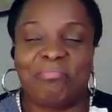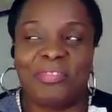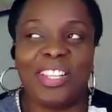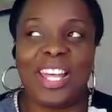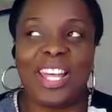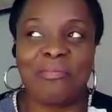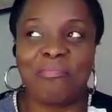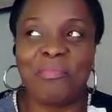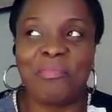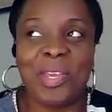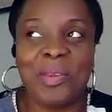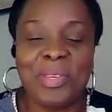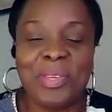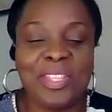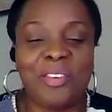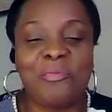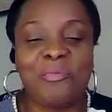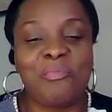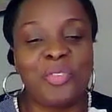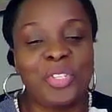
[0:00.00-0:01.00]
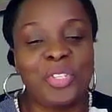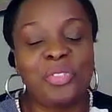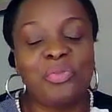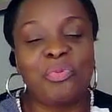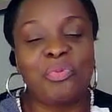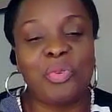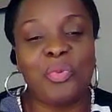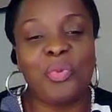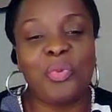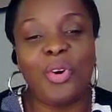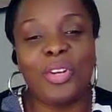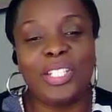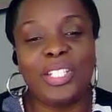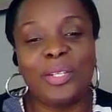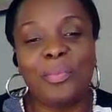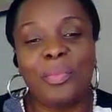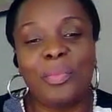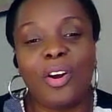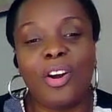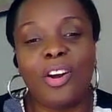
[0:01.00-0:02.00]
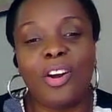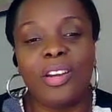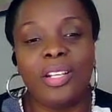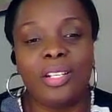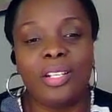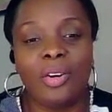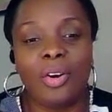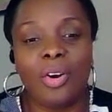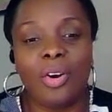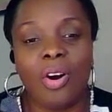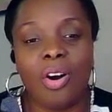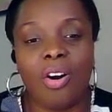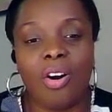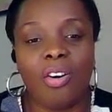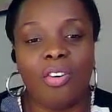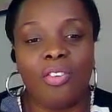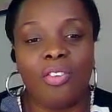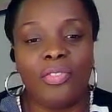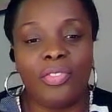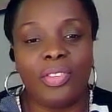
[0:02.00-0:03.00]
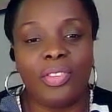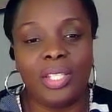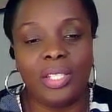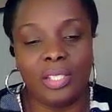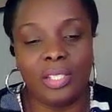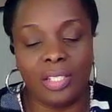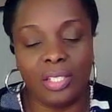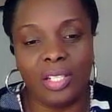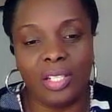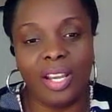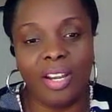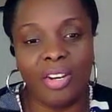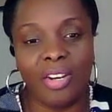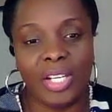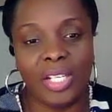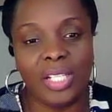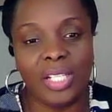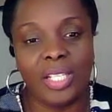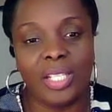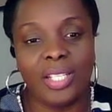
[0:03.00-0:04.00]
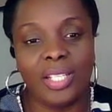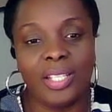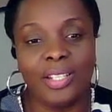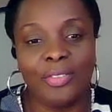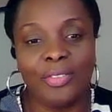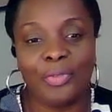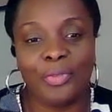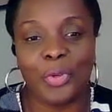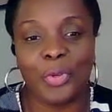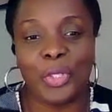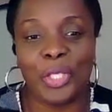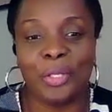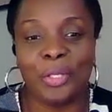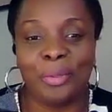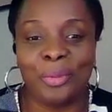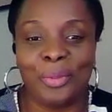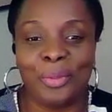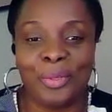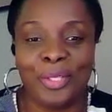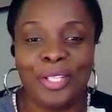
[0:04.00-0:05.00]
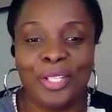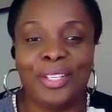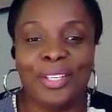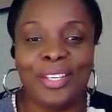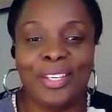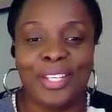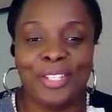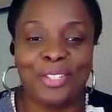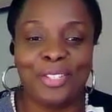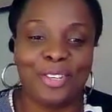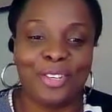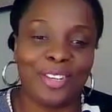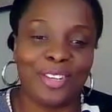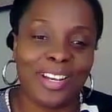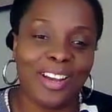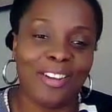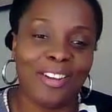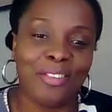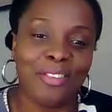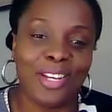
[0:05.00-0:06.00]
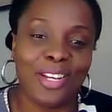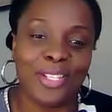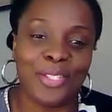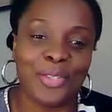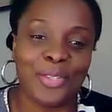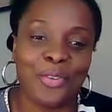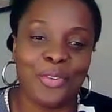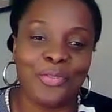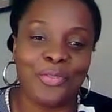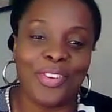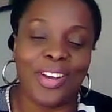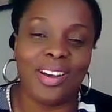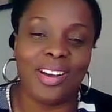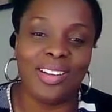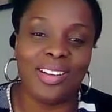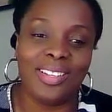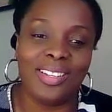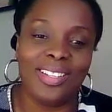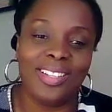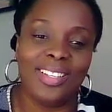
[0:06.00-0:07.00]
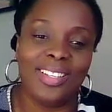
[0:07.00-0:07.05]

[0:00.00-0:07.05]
like maybe the most rewarding part of engineering for you in your career so far?